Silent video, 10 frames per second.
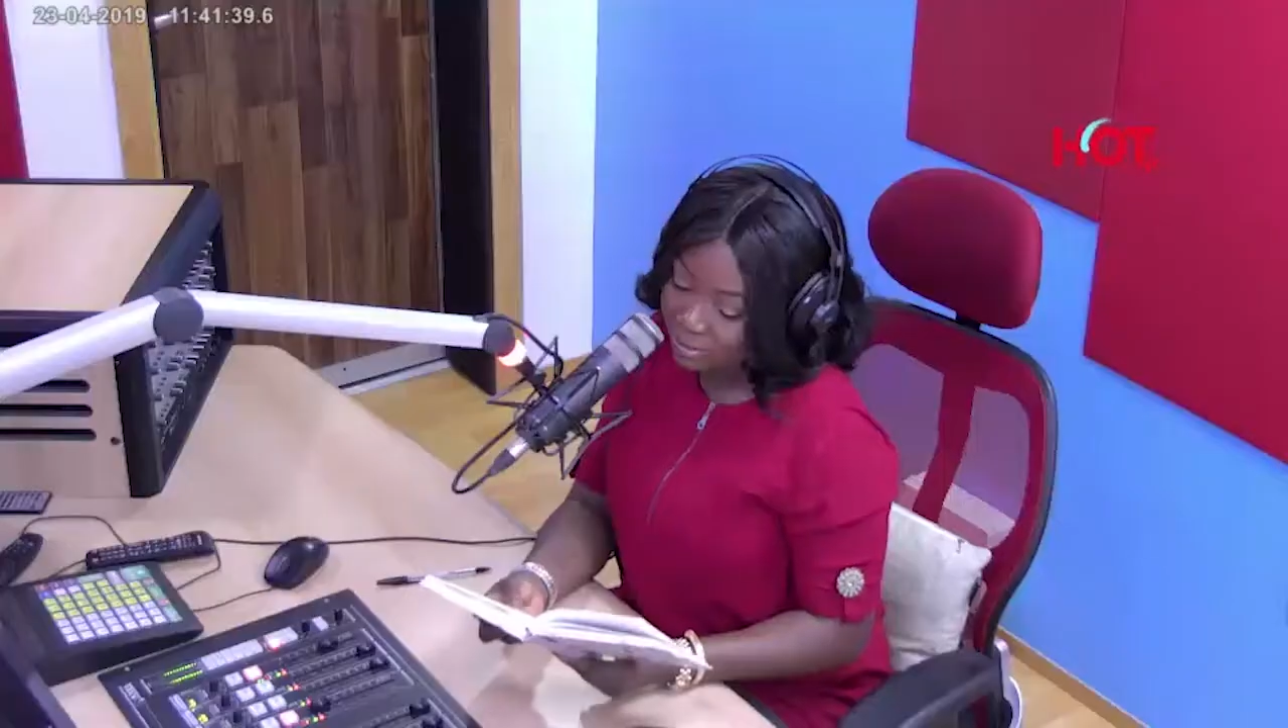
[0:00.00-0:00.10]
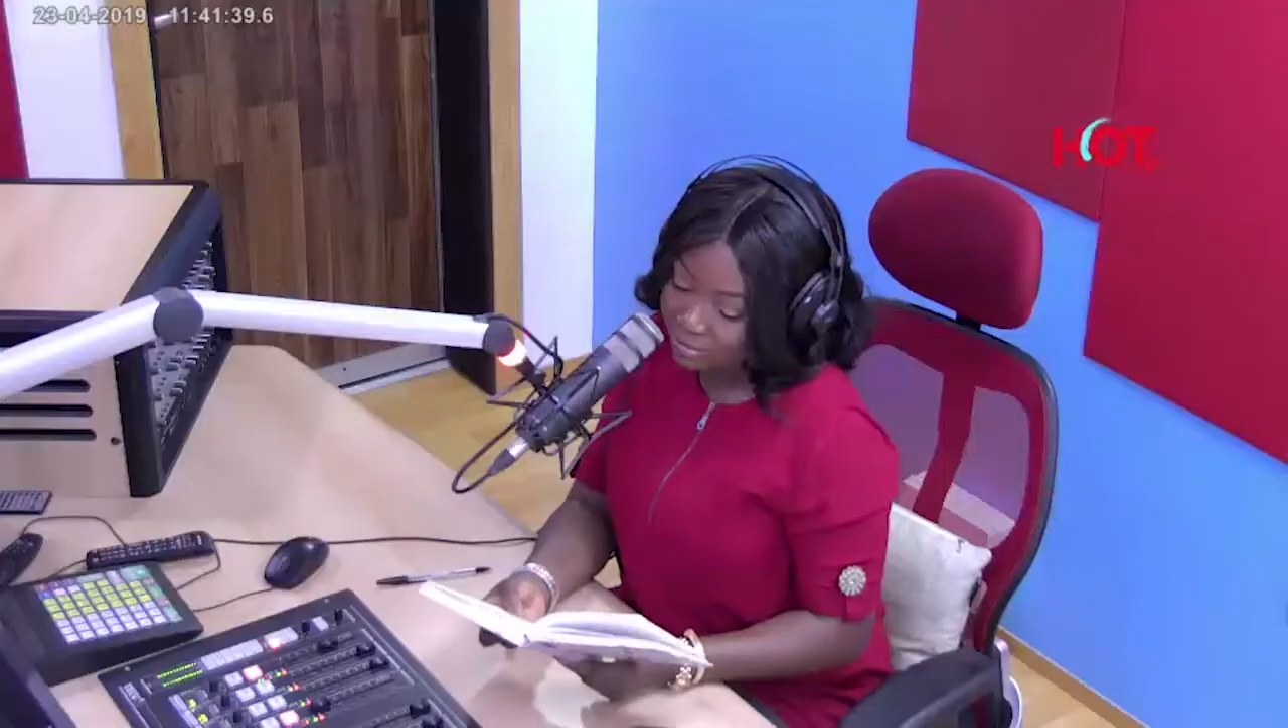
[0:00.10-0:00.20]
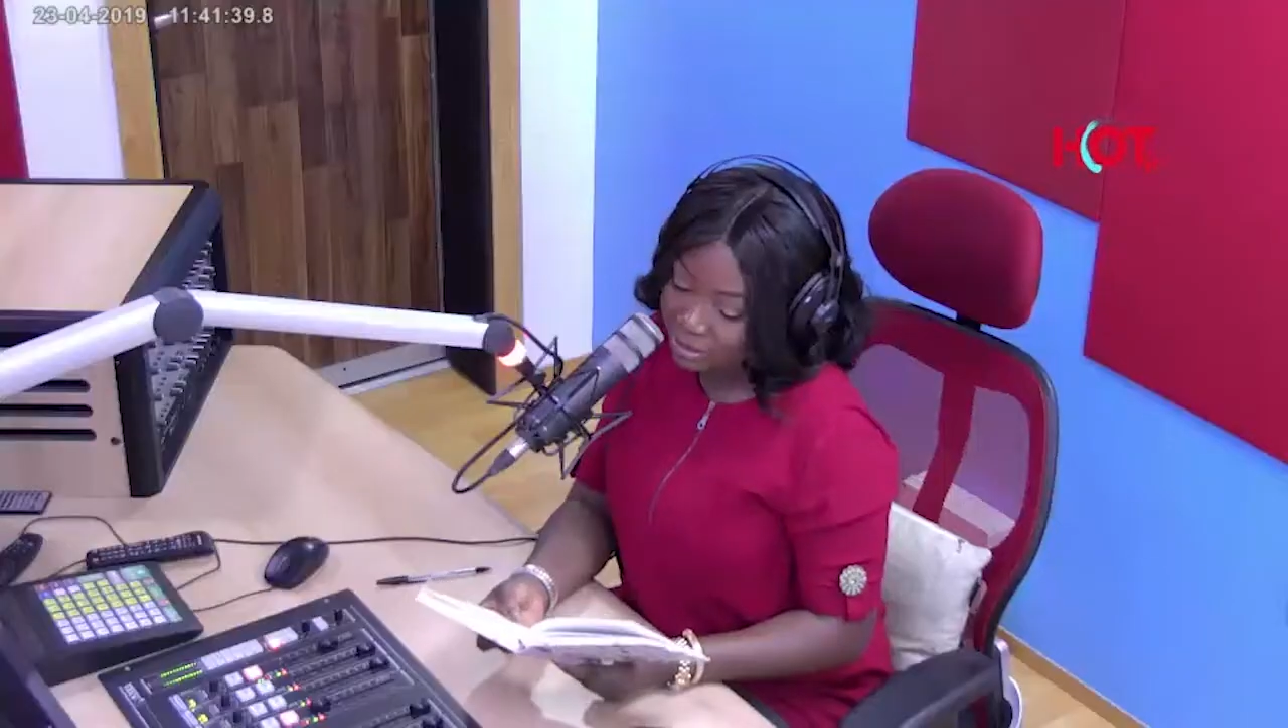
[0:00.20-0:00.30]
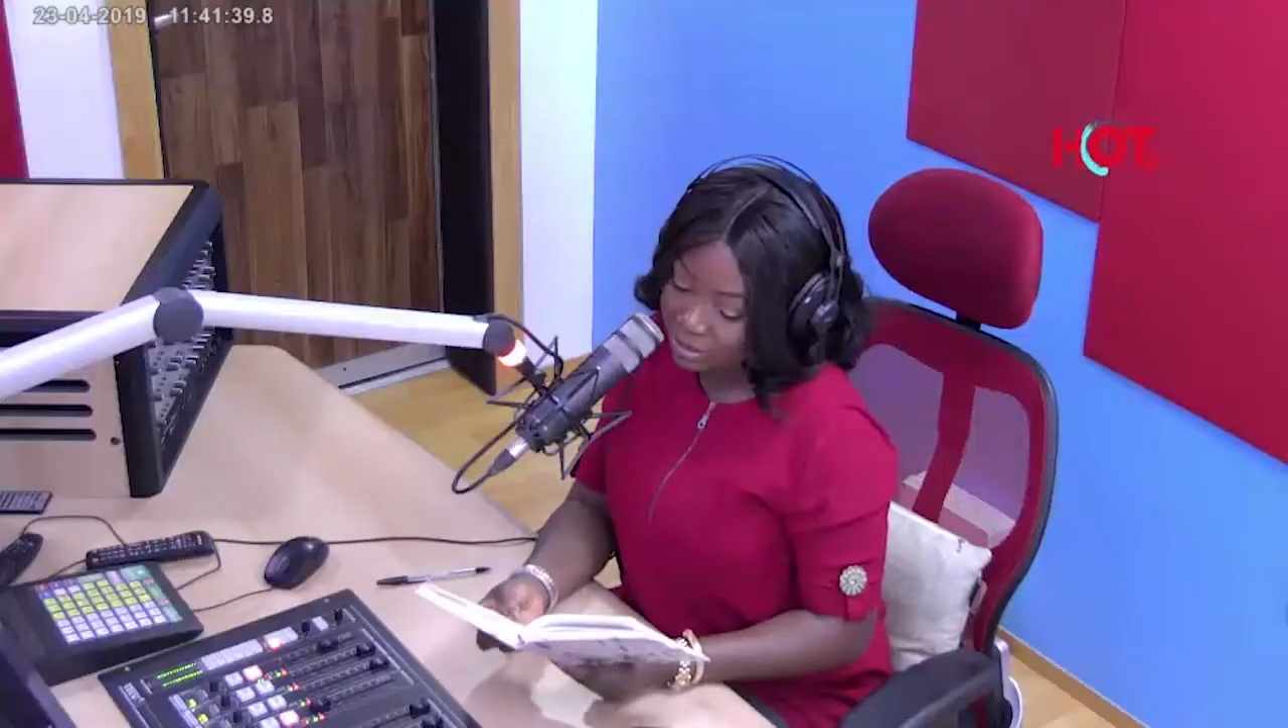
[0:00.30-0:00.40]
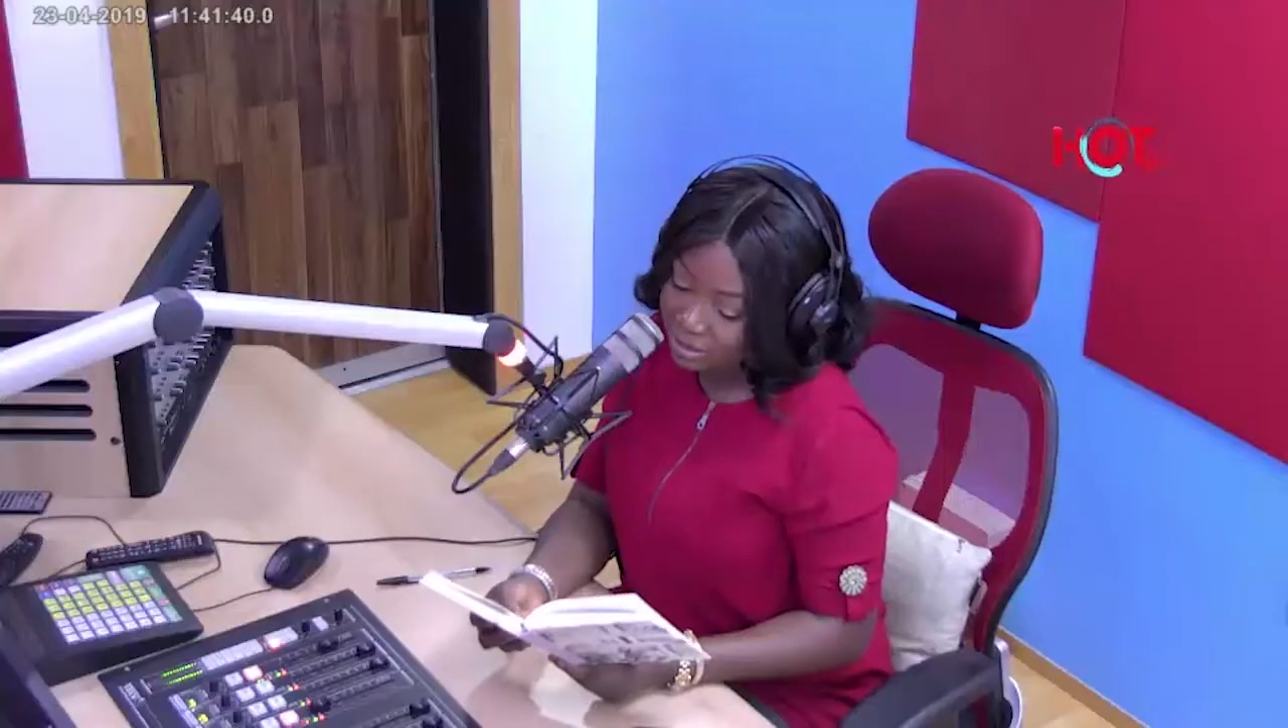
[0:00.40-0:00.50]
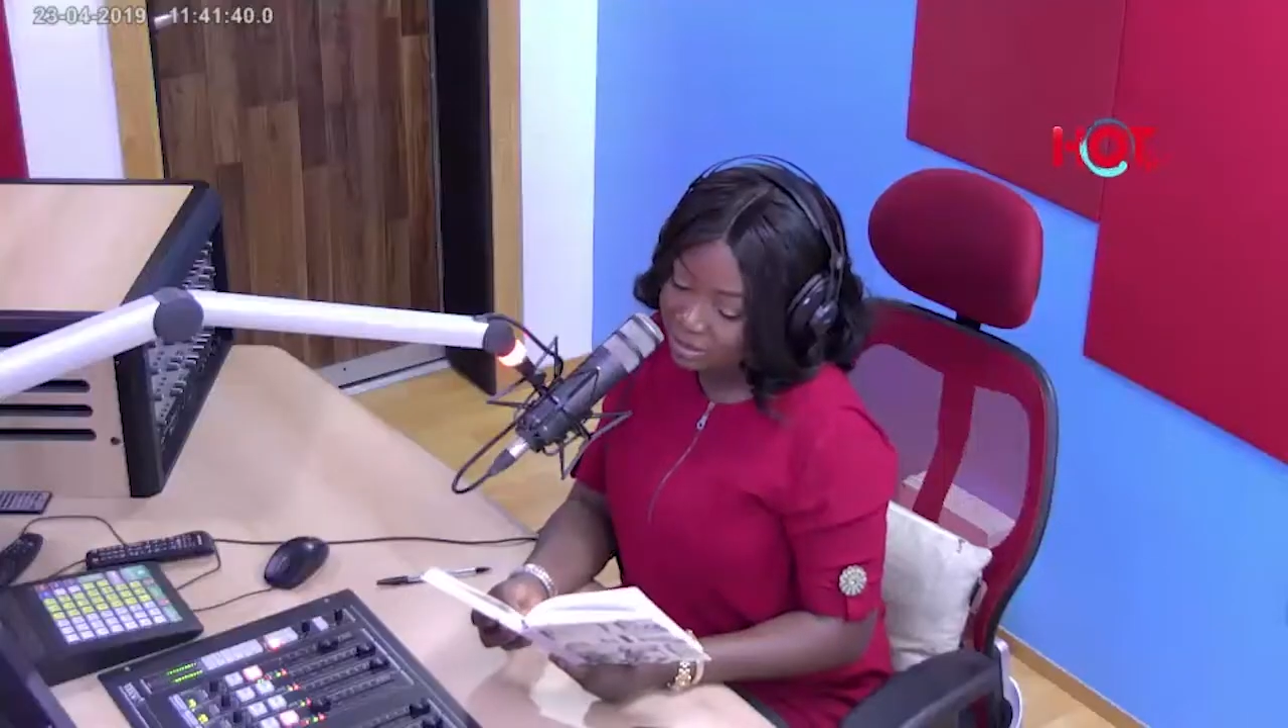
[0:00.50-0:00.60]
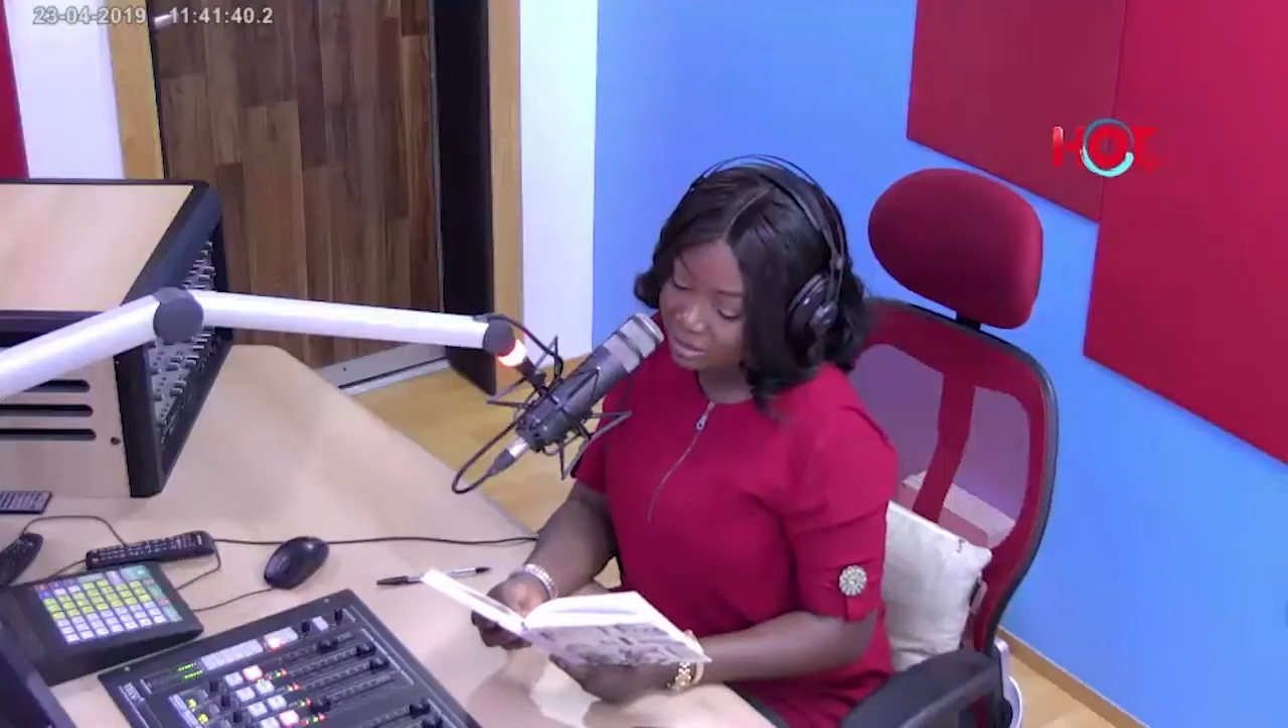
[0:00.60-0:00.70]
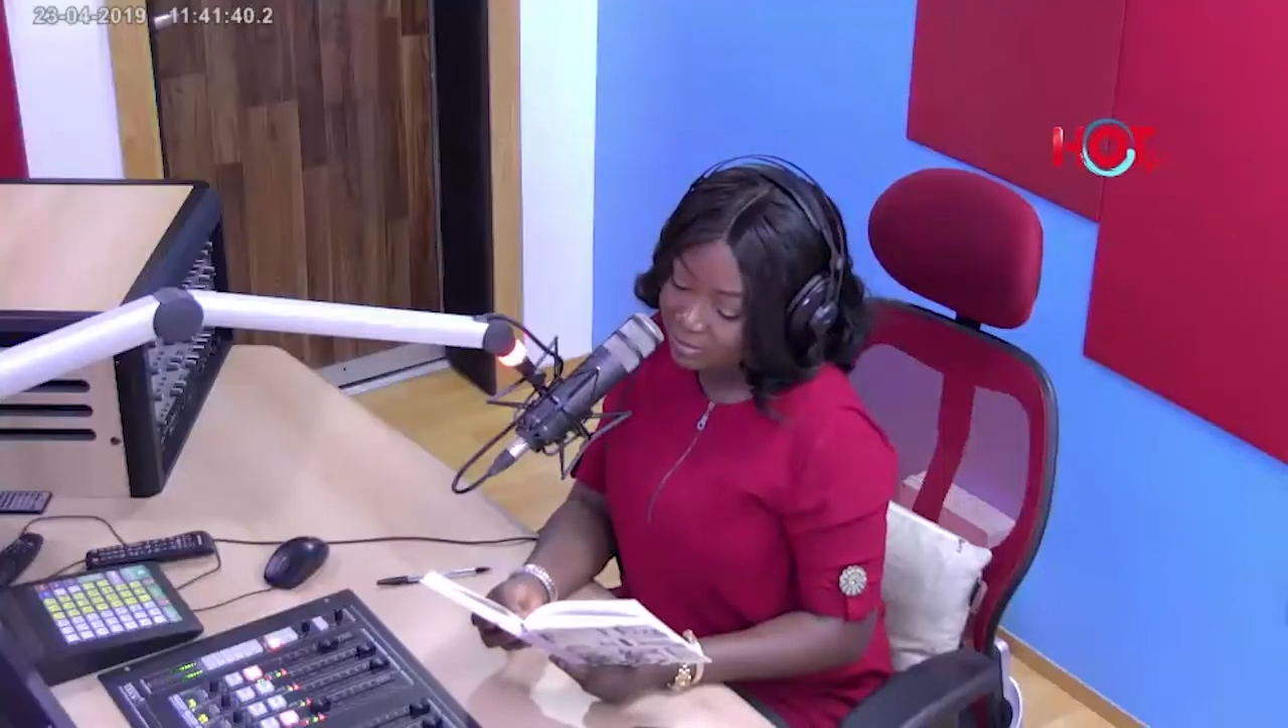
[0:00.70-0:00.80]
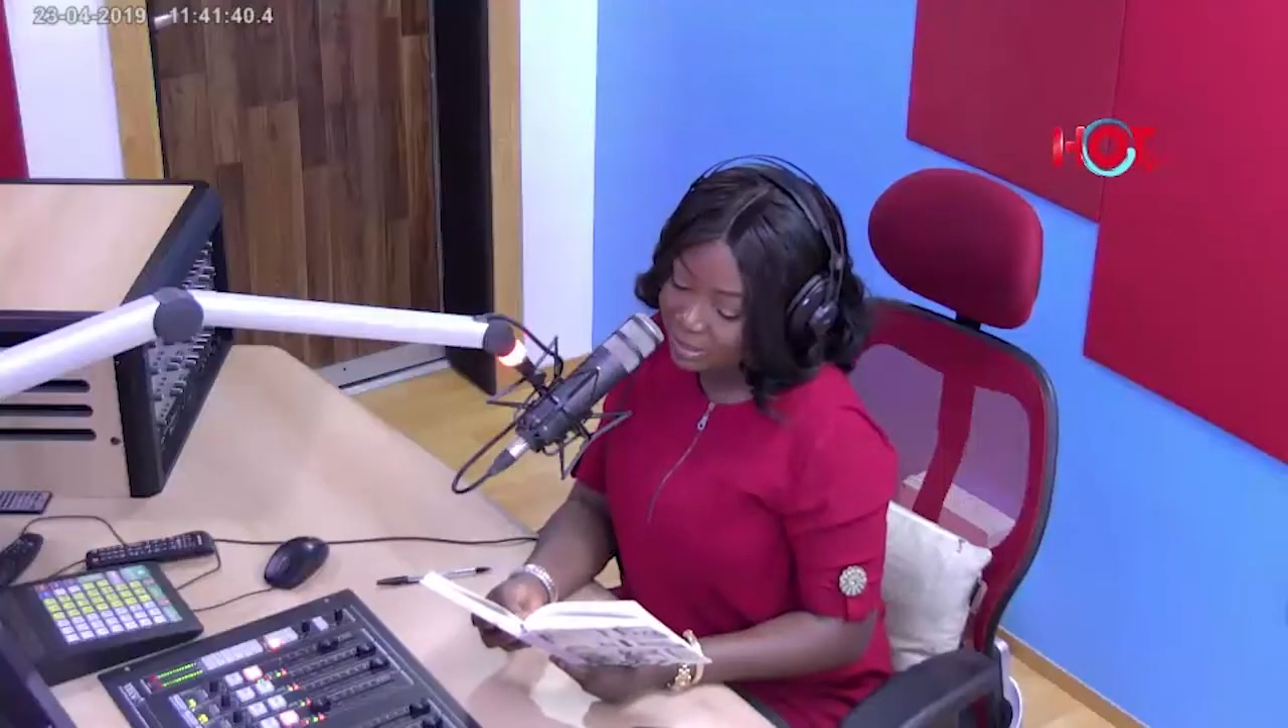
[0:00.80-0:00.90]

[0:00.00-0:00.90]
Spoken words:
we'll probably just